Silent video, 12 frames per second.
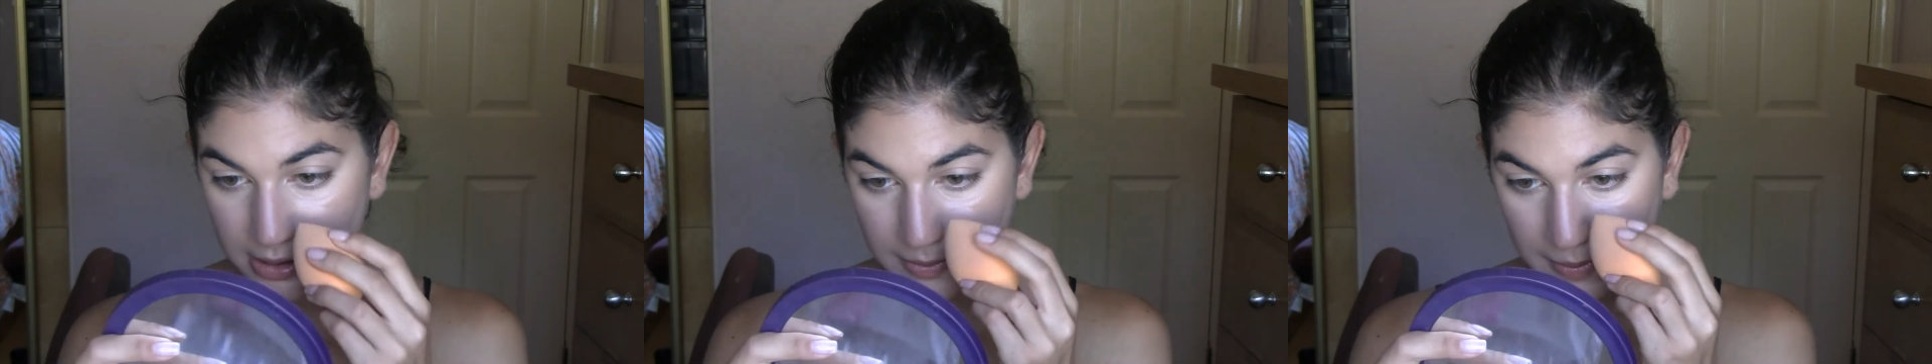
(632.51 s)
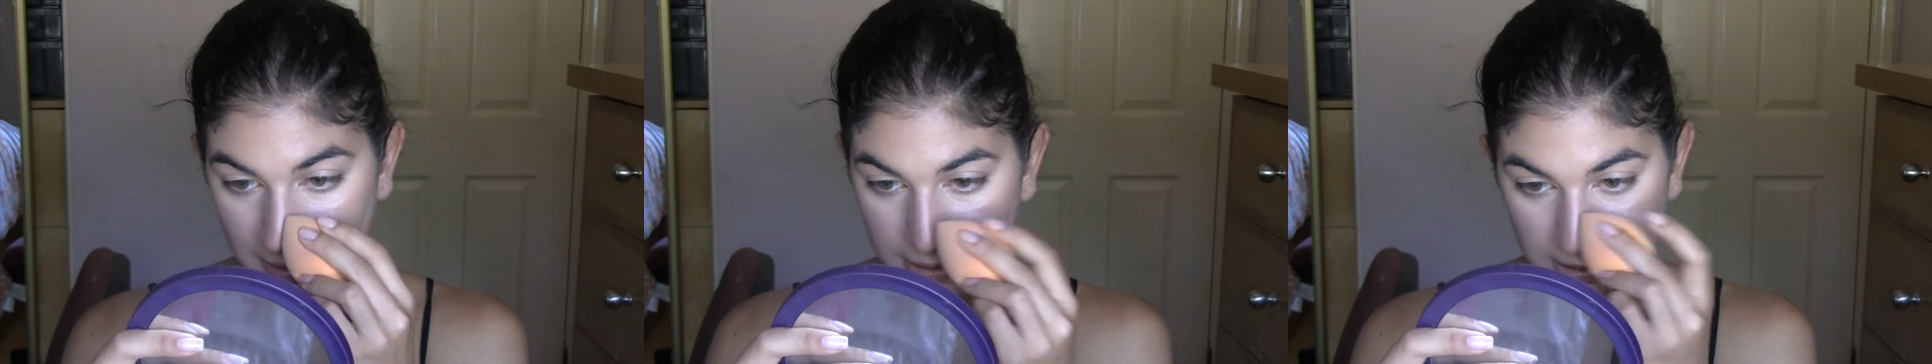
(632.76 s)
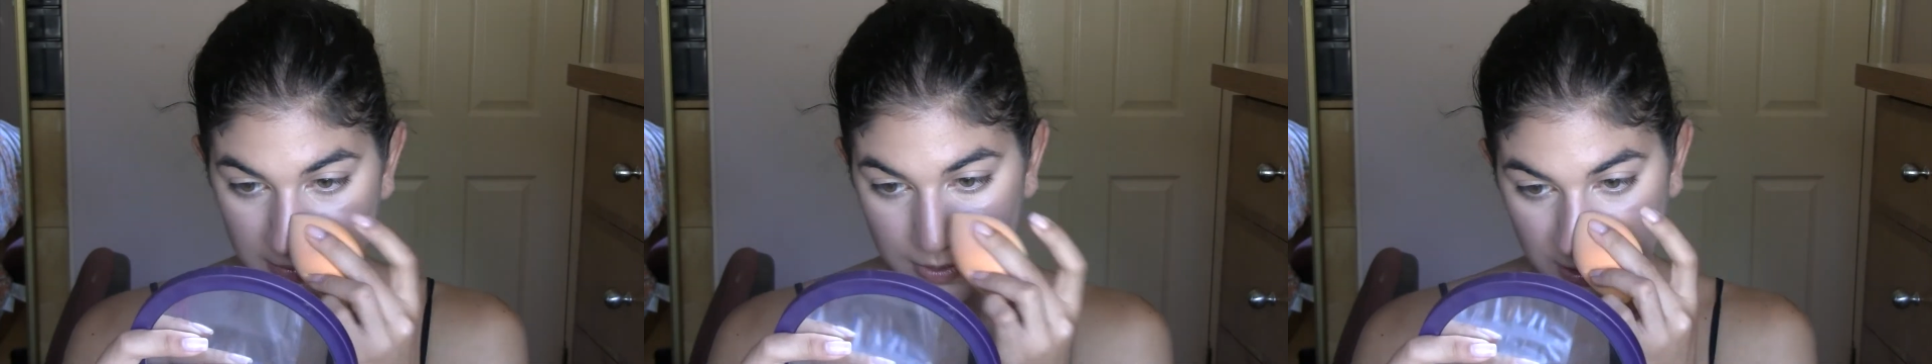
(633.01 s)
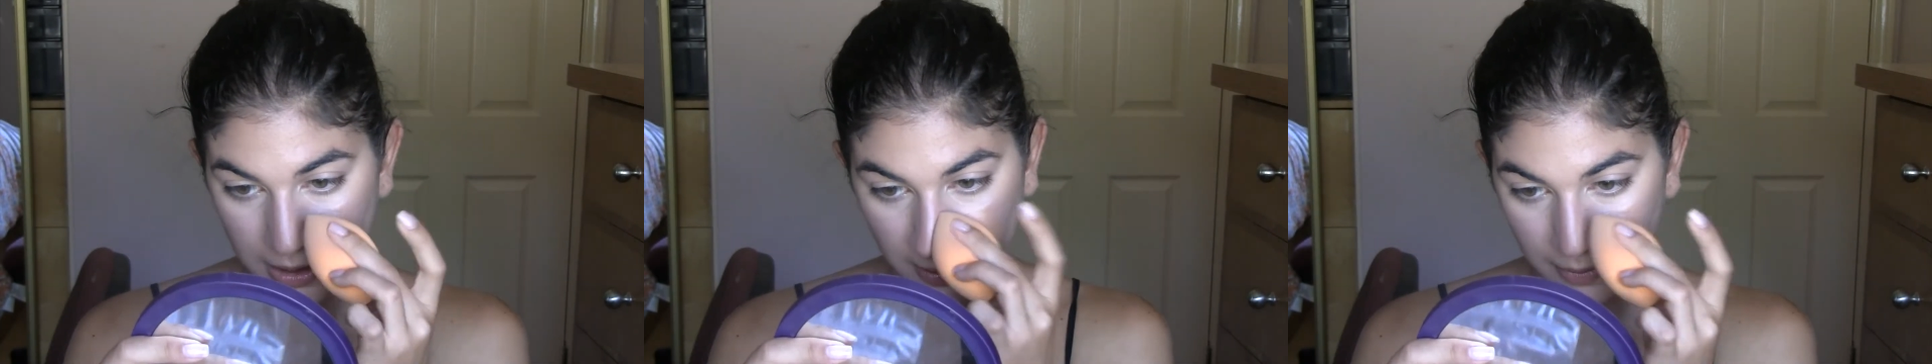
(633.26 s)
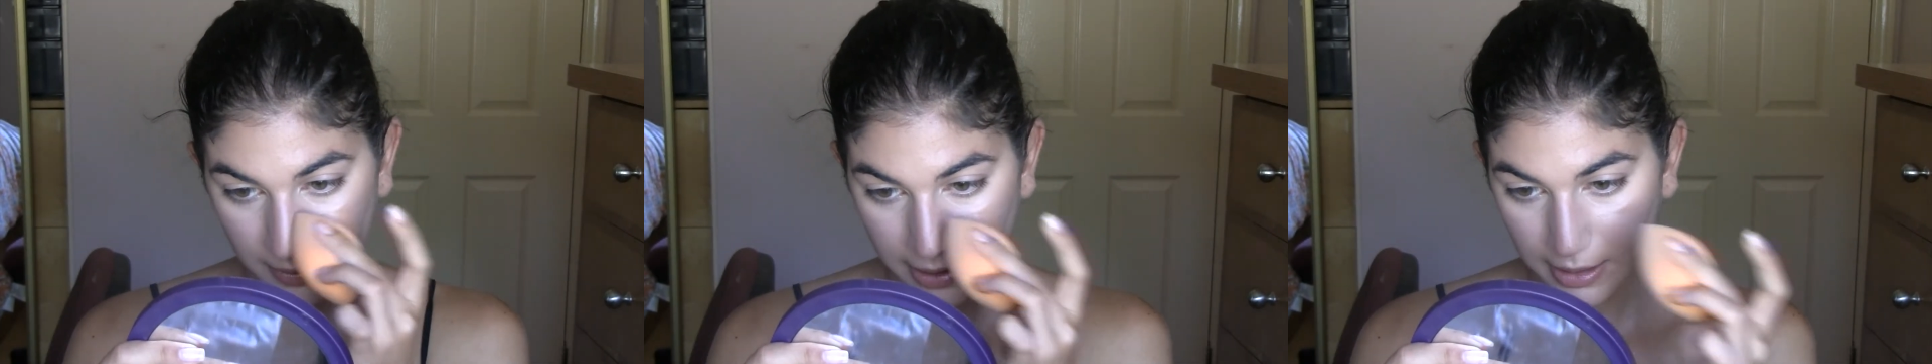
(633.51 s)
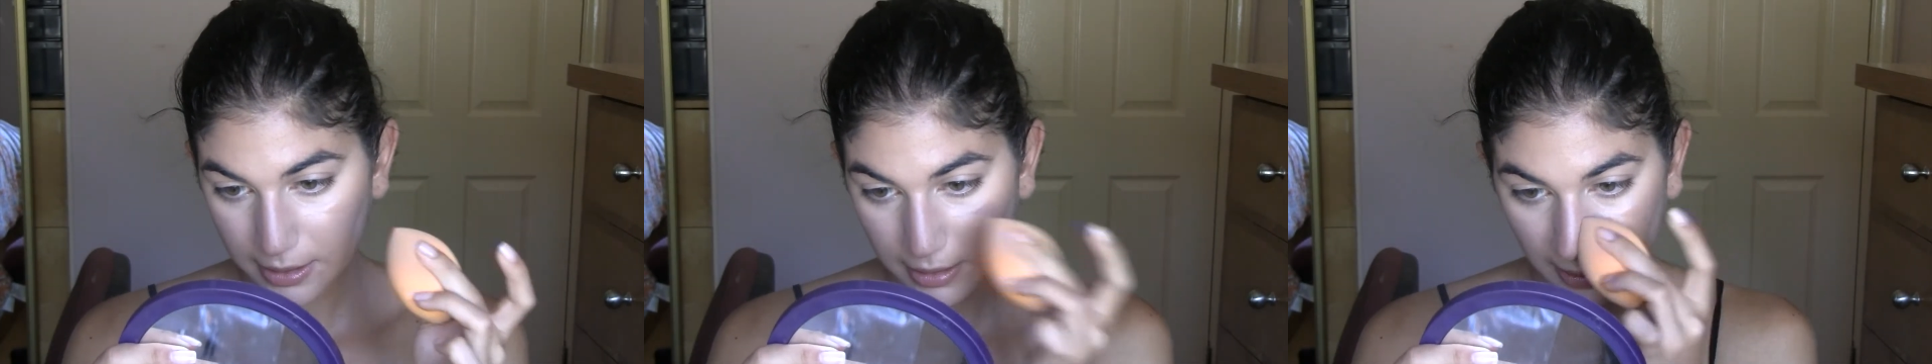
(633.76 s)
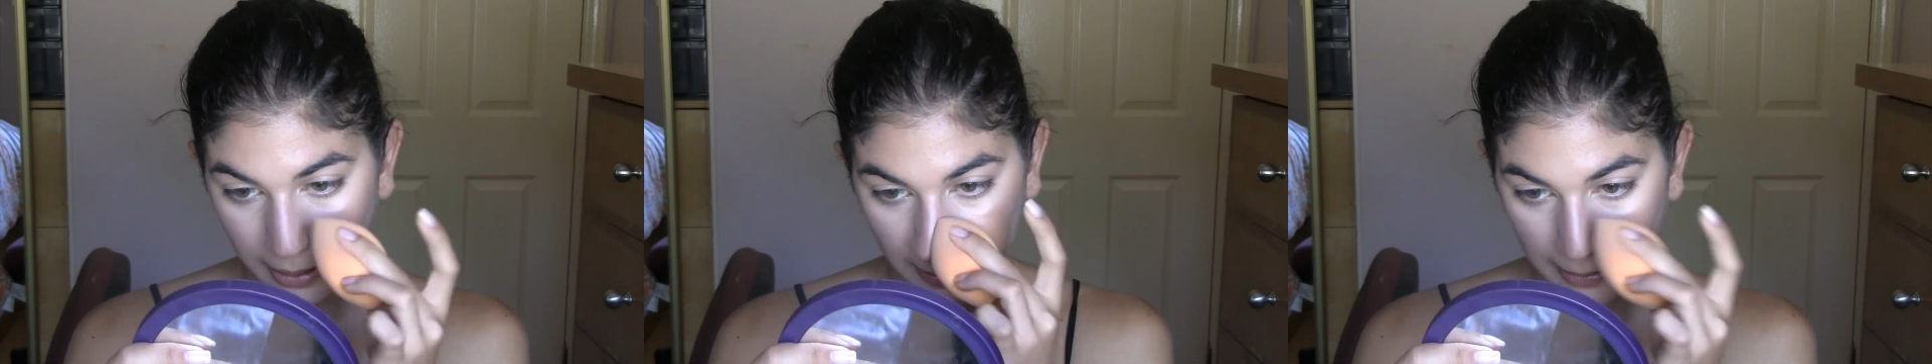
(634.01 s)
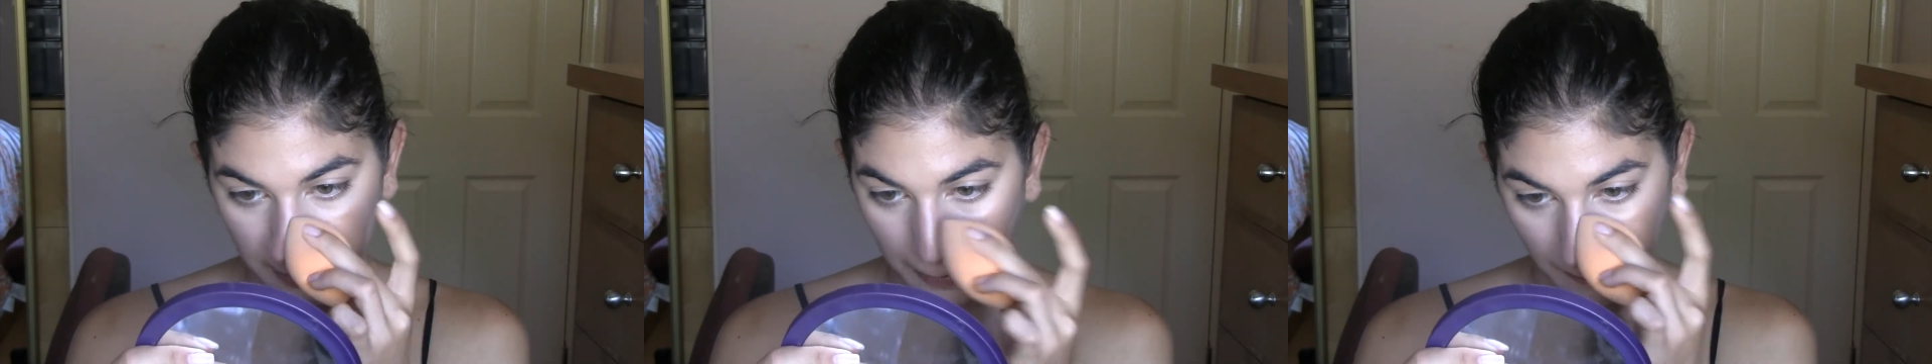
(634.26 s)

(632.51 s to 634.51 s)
sponge, I'm just going to go ahead and